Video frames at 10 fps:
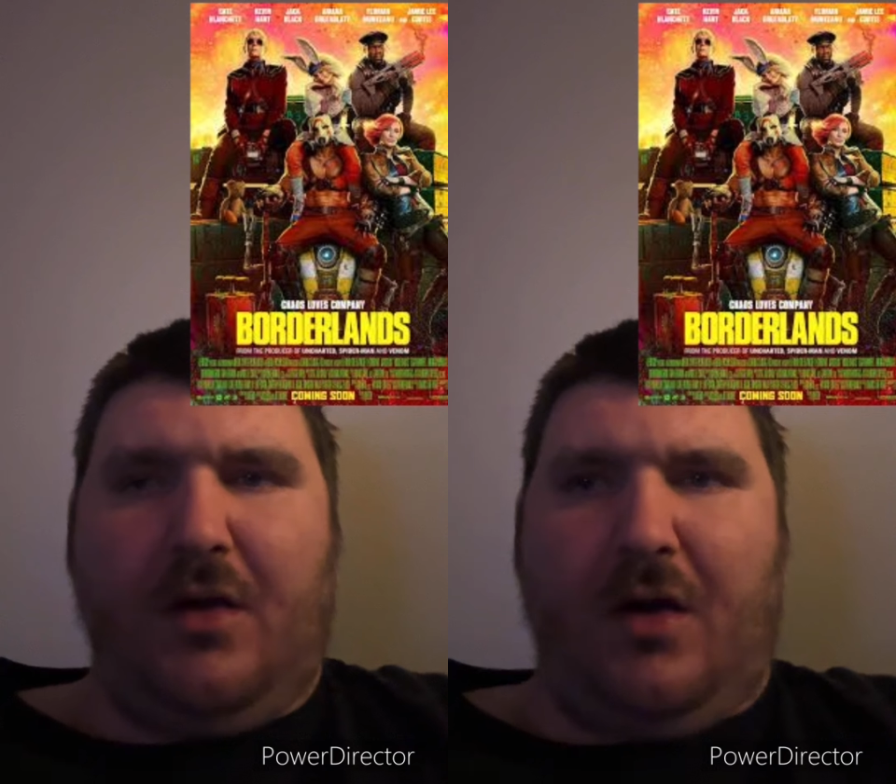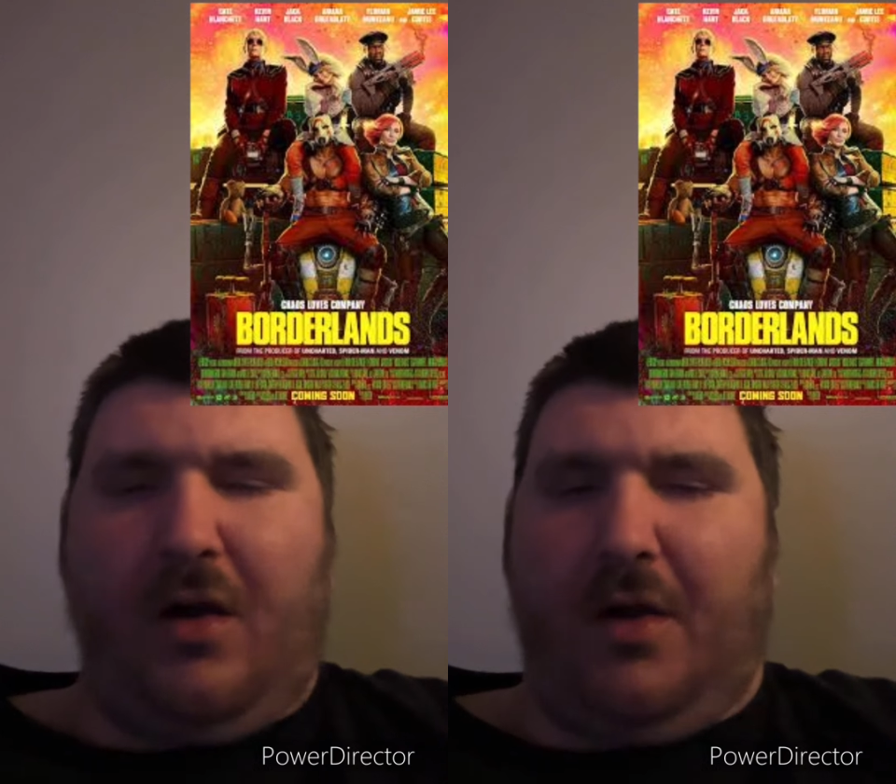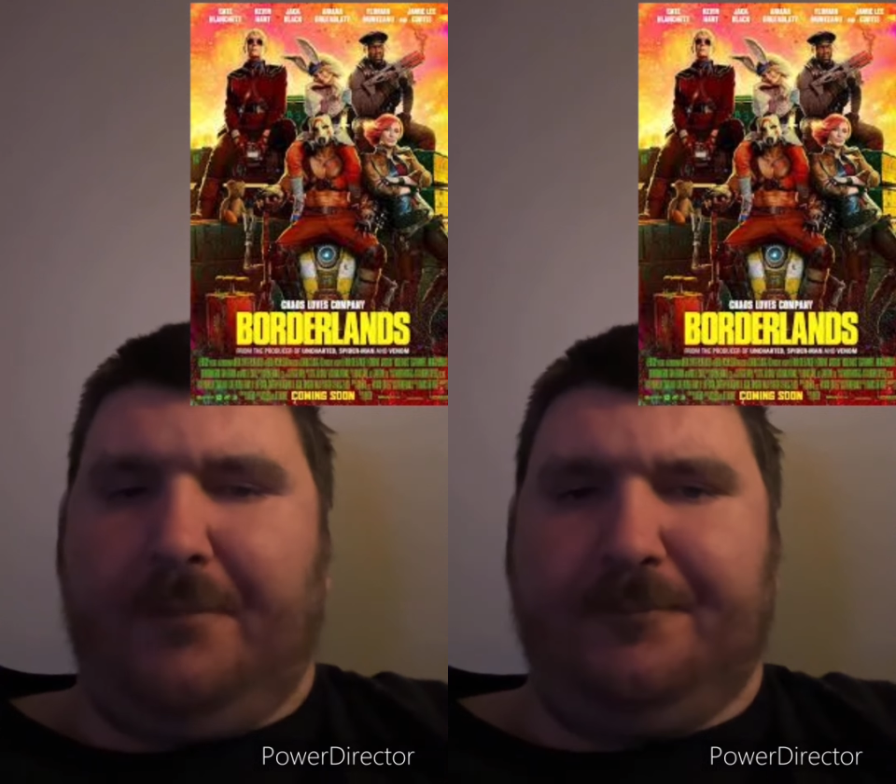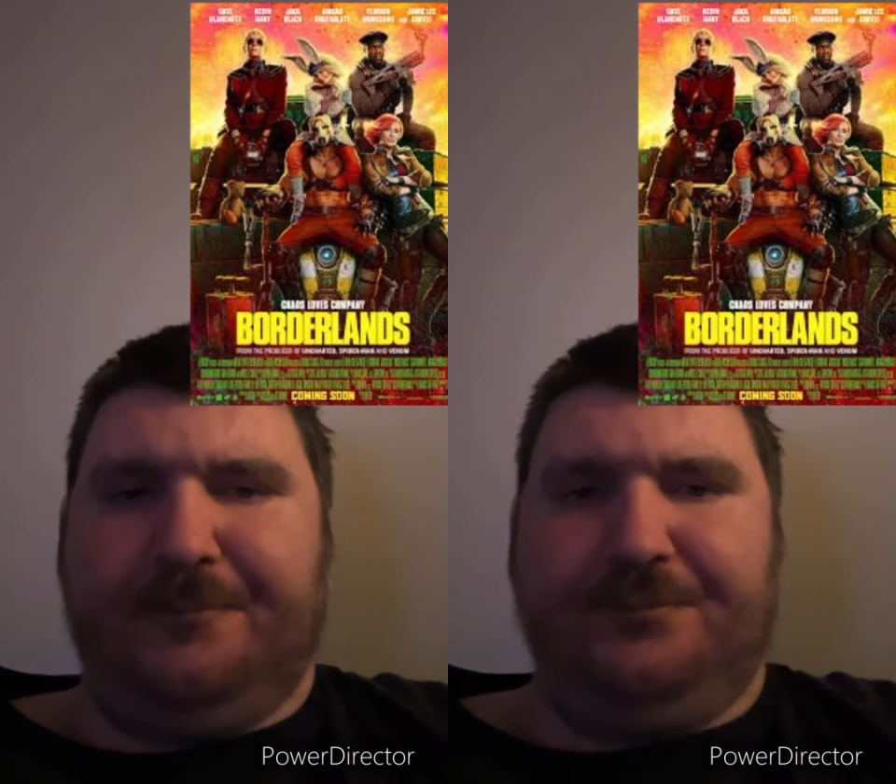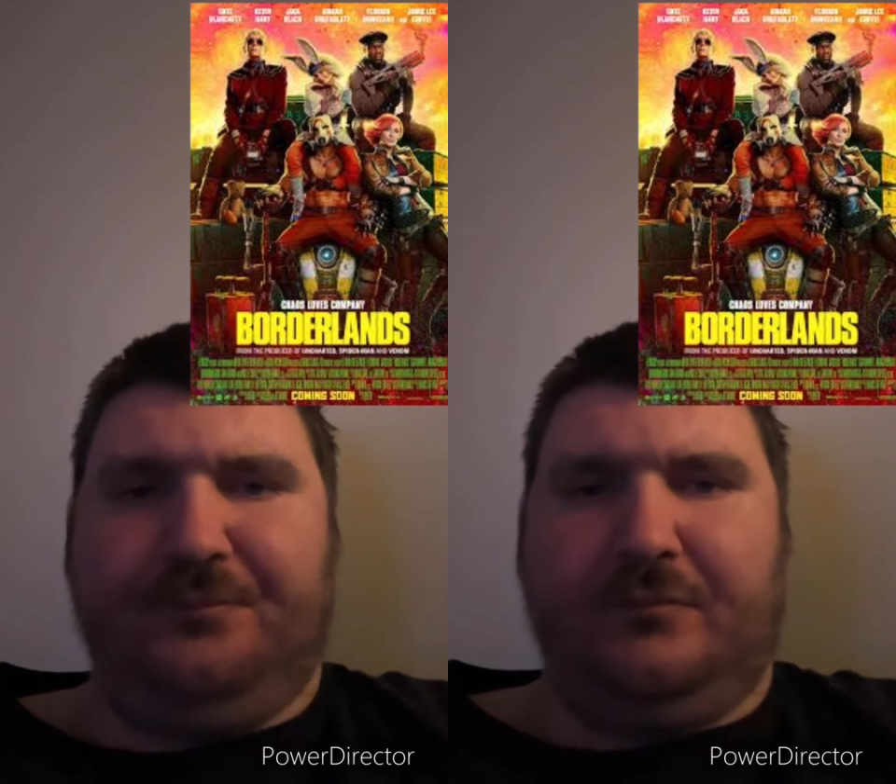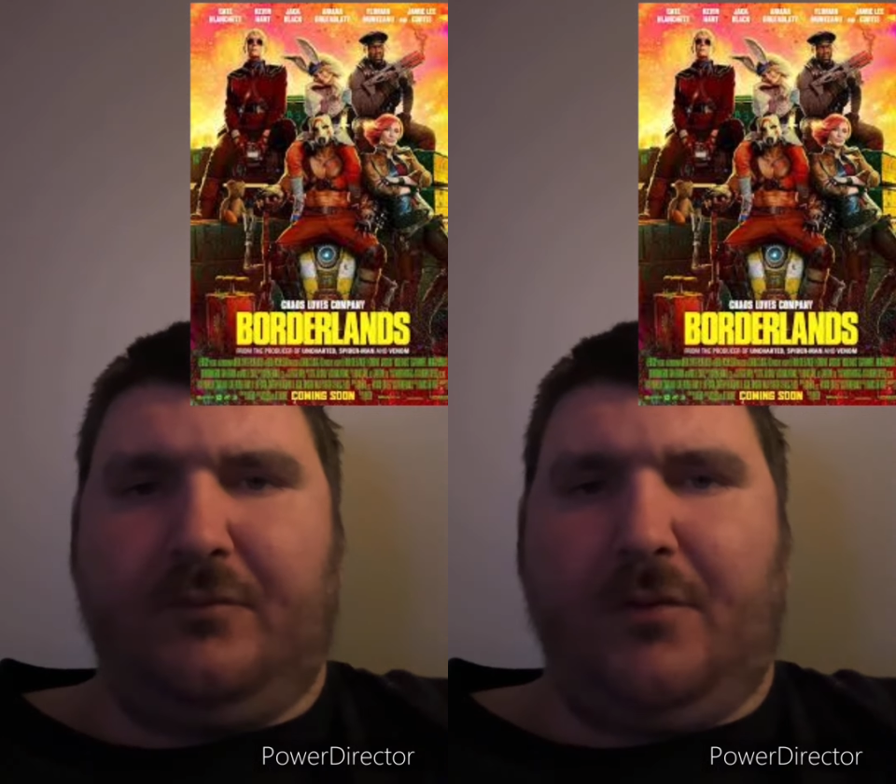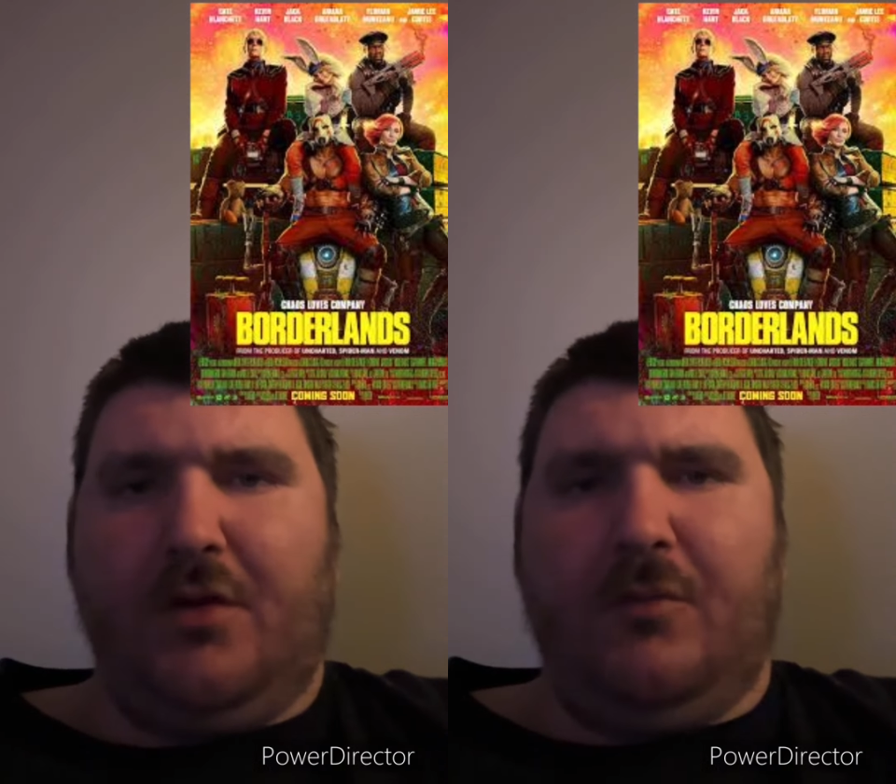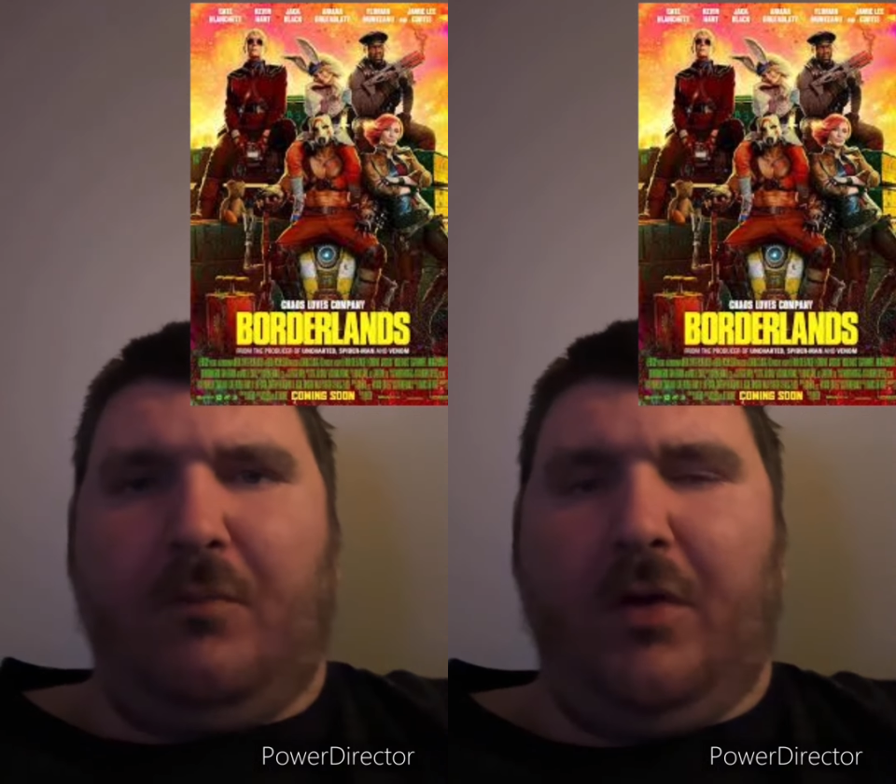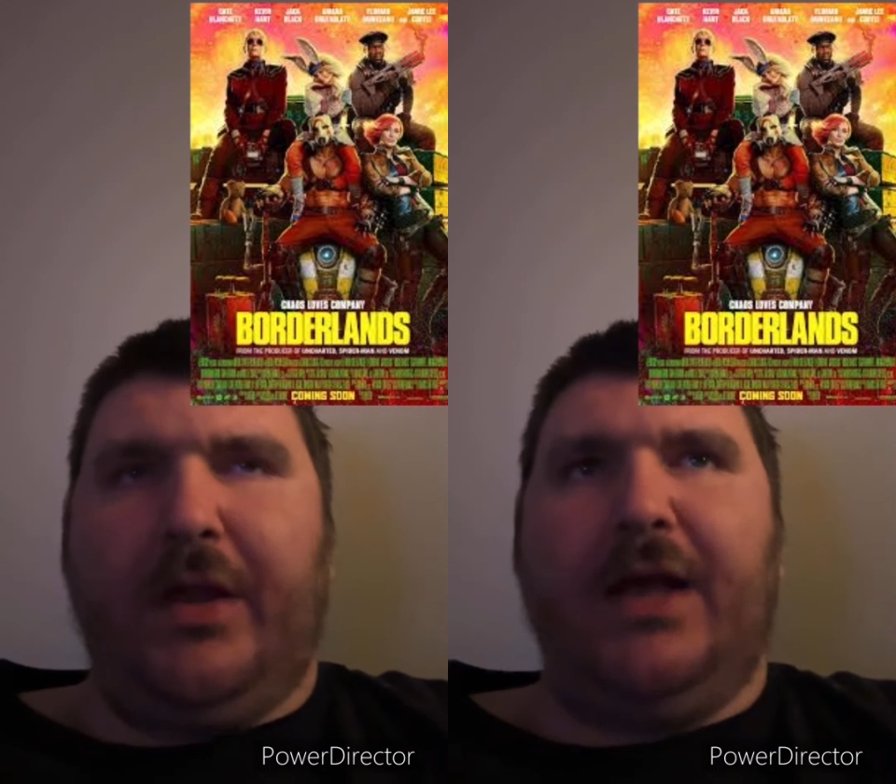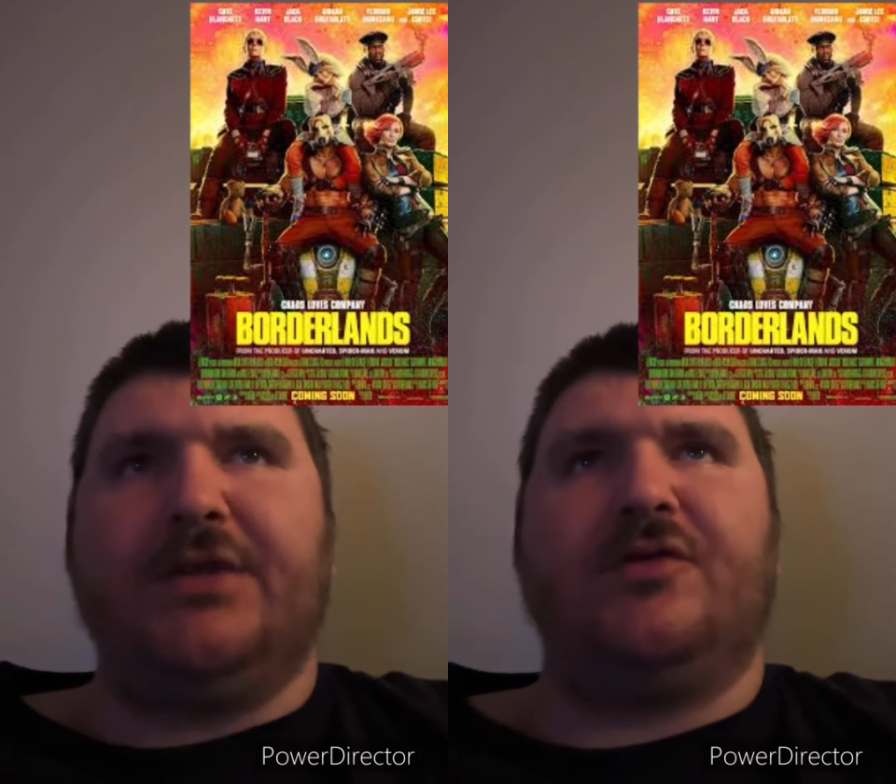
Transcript: Borderlands